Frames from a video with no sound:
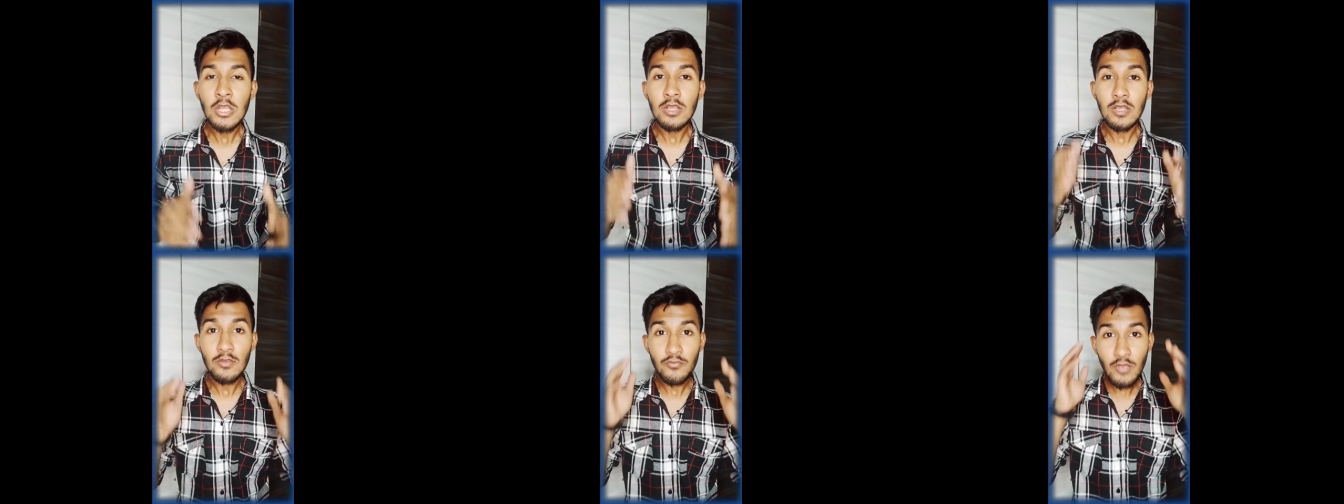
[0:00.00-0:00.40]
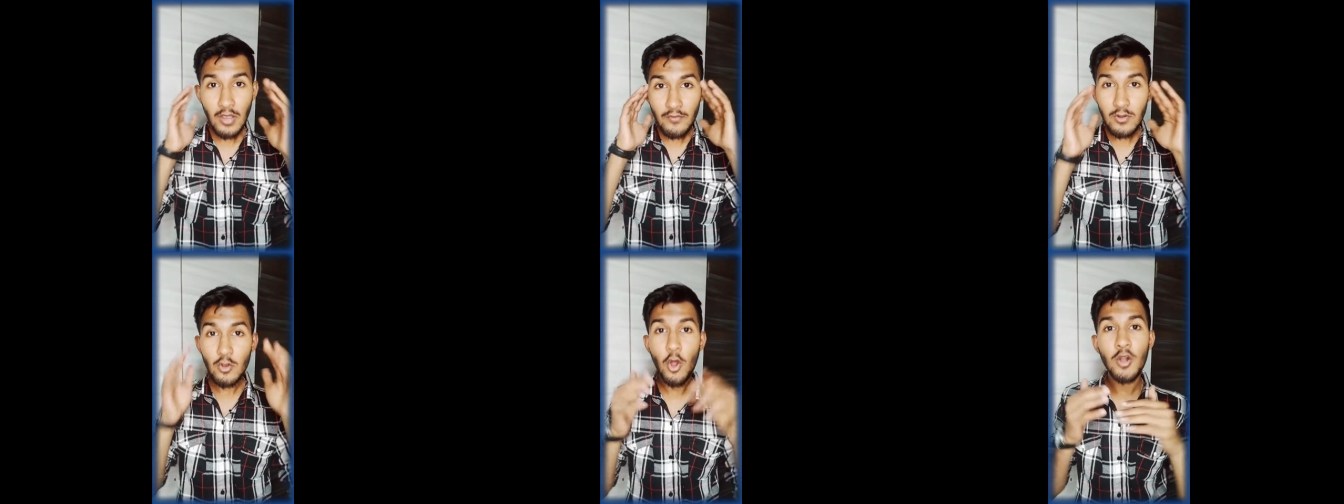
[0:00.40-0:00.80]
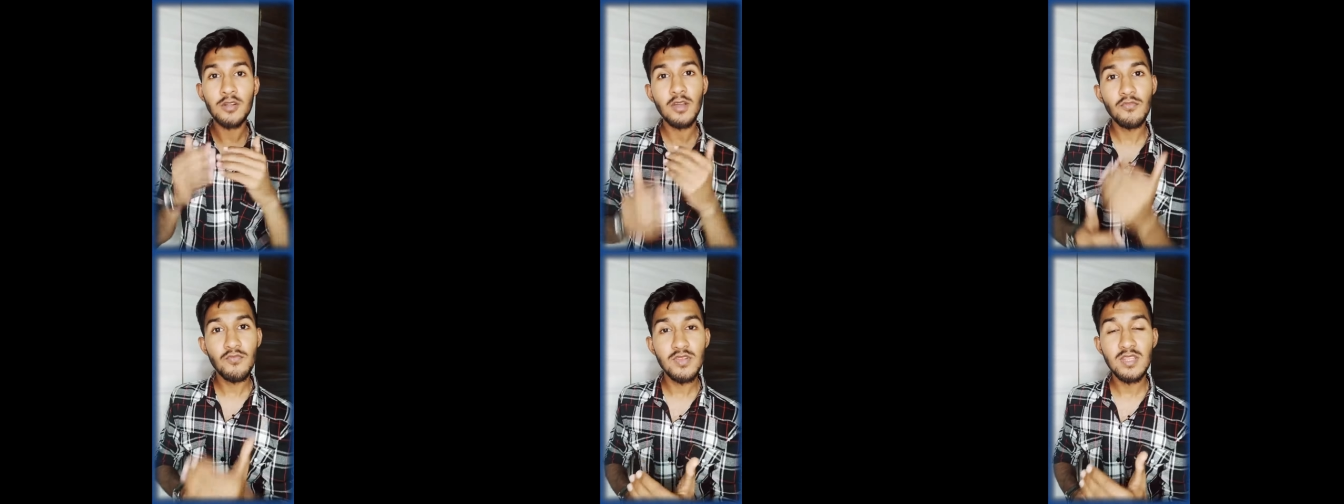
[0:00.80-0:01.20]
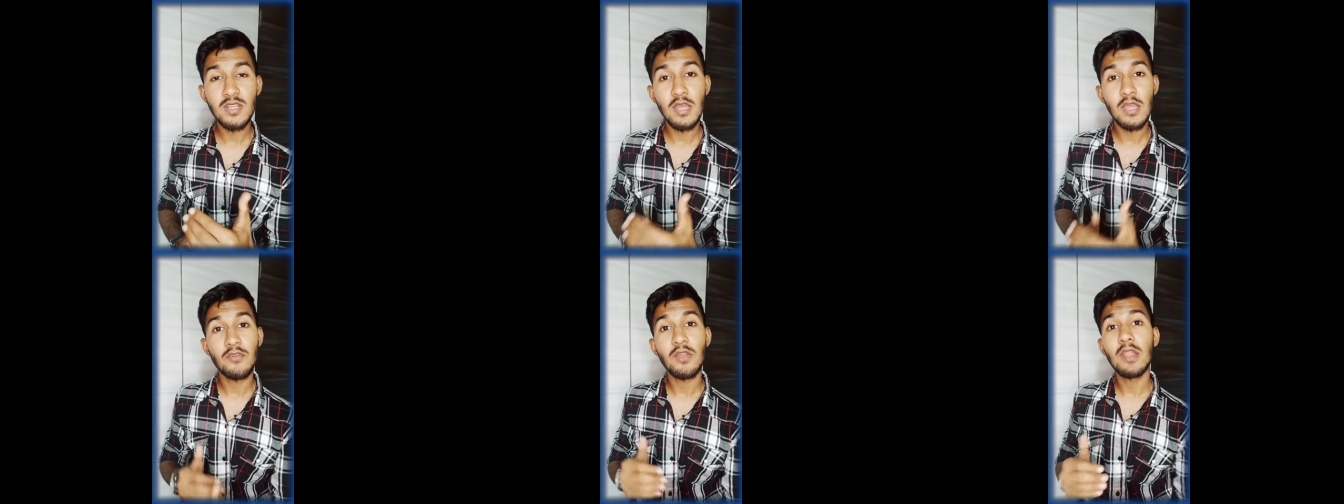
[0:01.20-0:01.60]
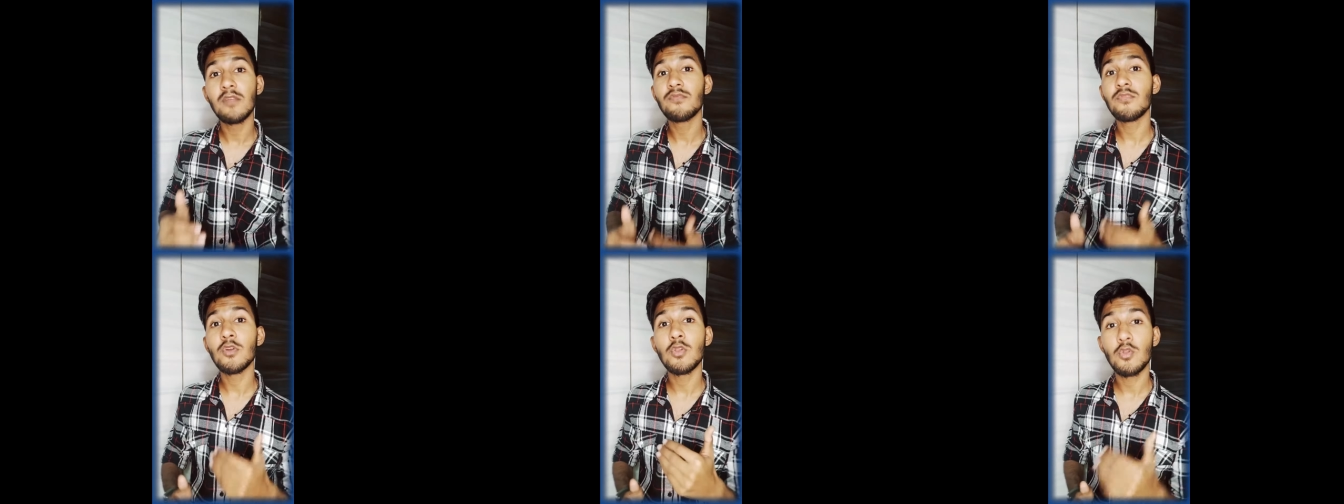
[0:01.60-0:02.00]
if you have a long term vision even
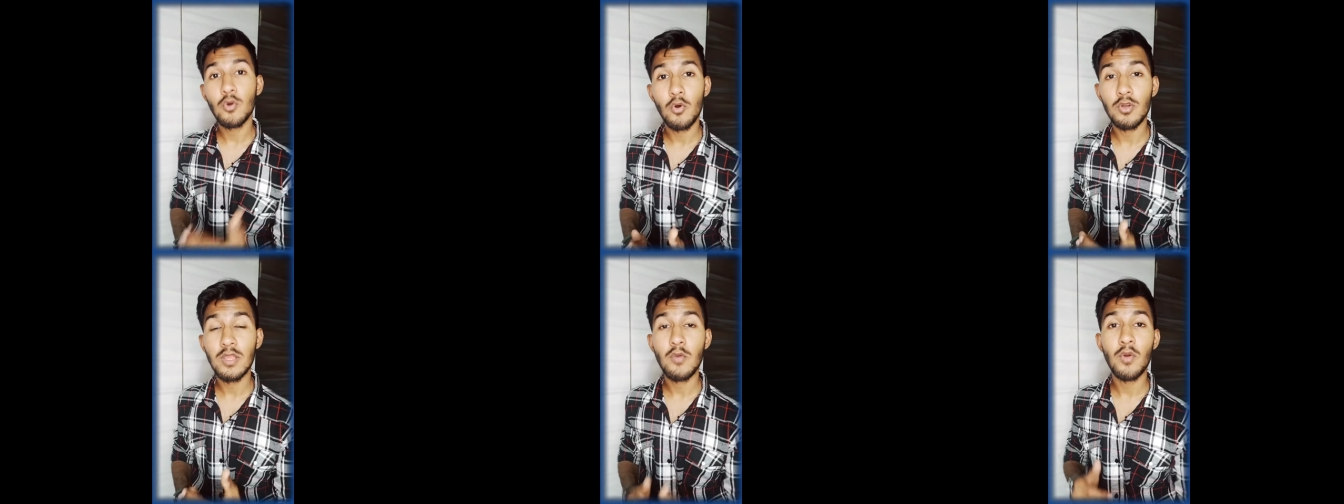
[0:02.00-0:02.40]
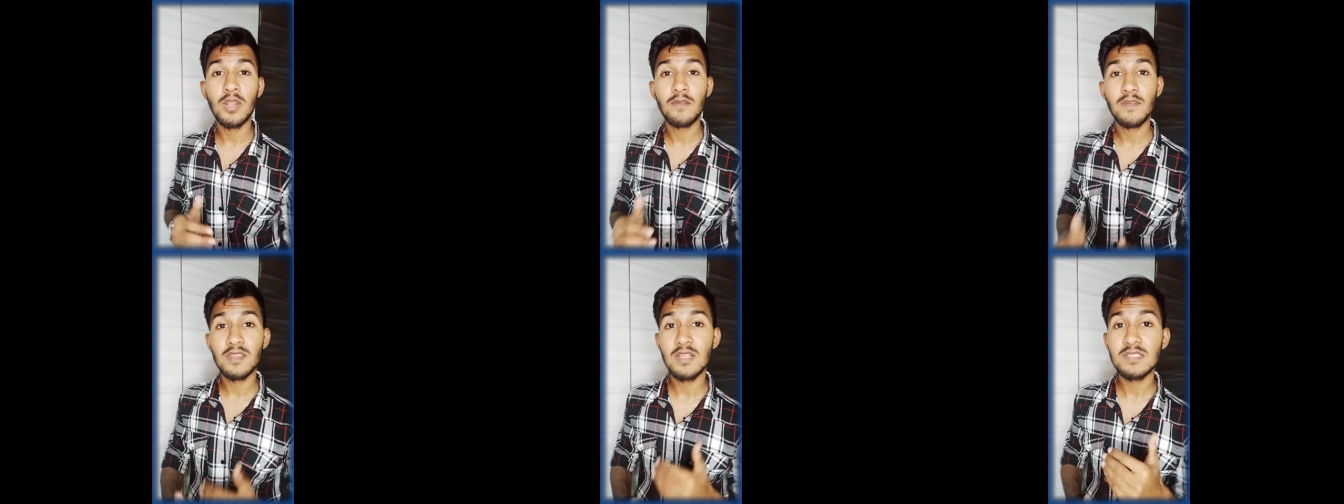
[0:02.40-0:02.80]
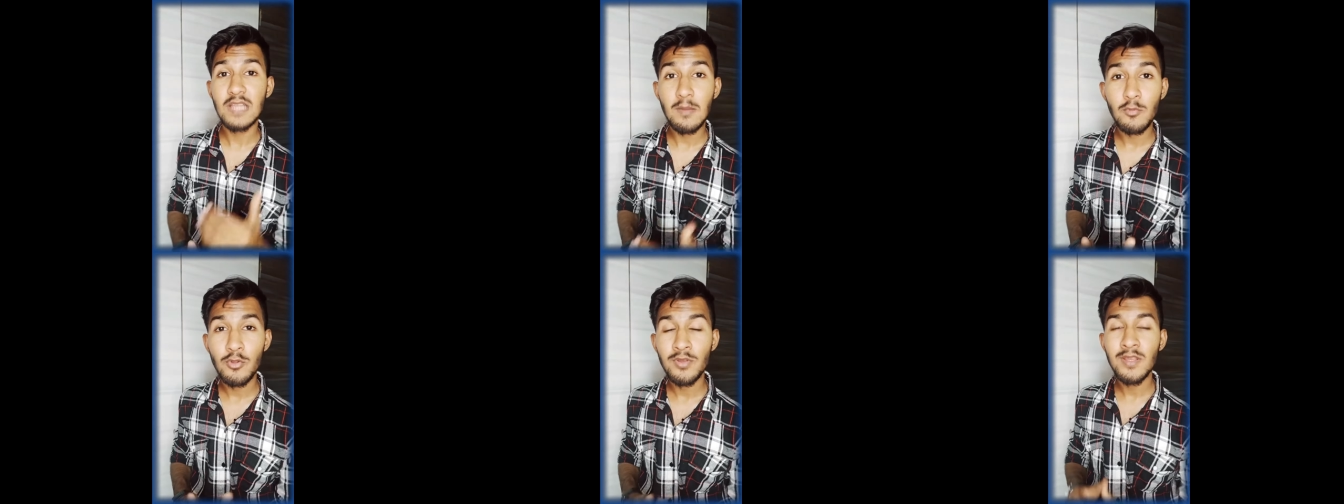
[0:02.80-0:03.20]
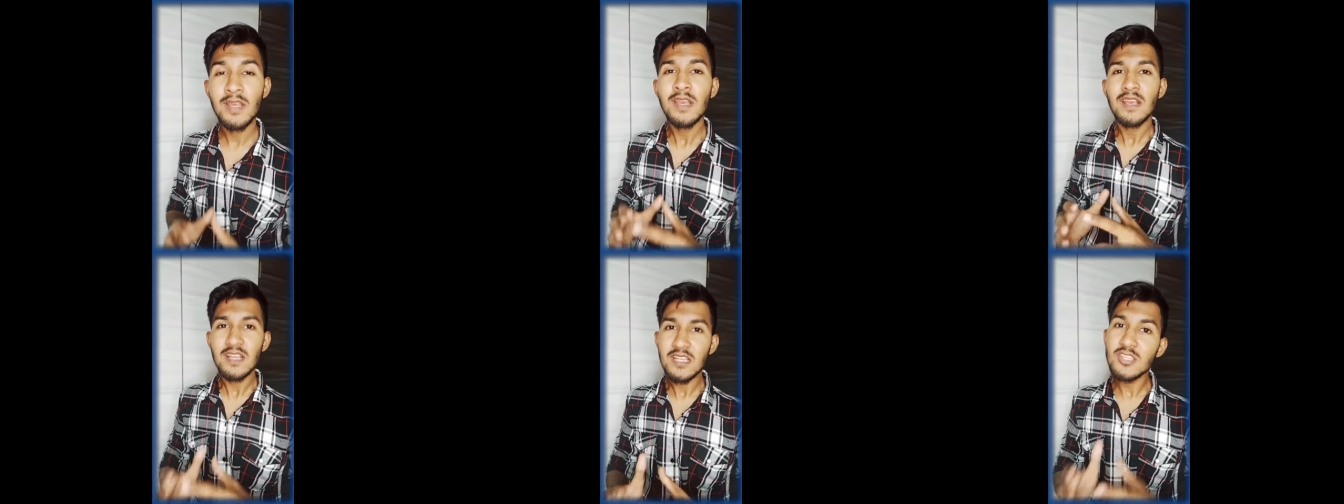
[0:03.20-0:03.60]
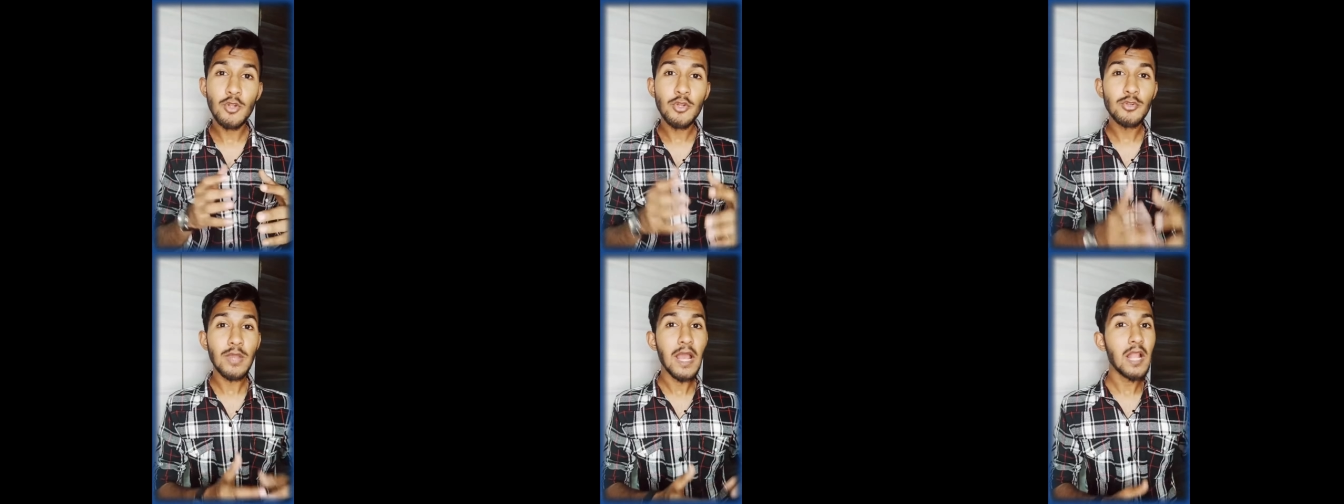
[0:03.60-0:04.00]
if you know okay whatever things i'm doing is
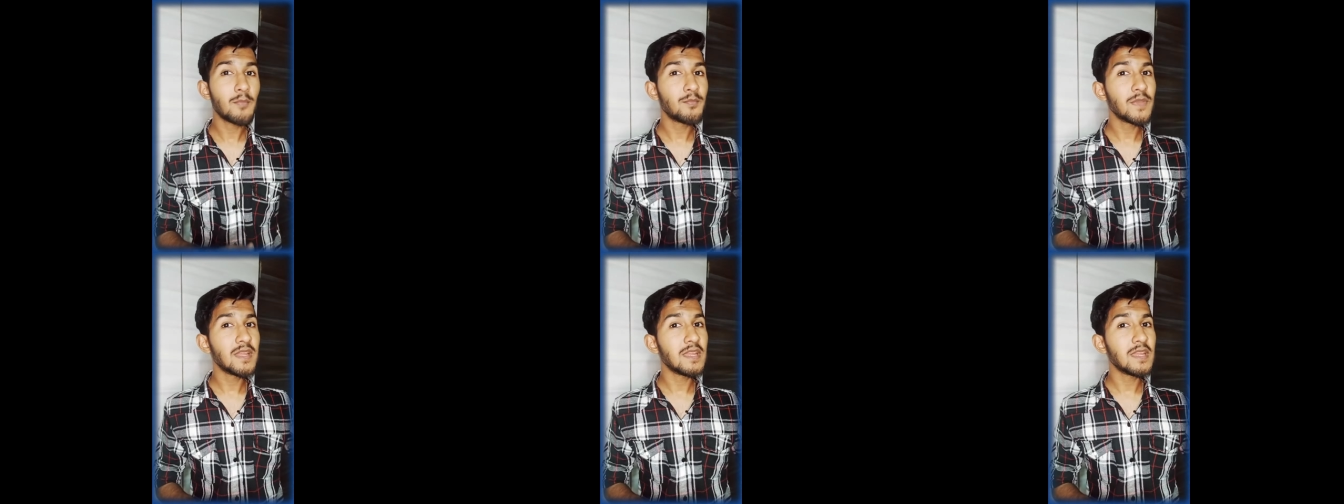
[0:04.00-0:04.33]
going to help me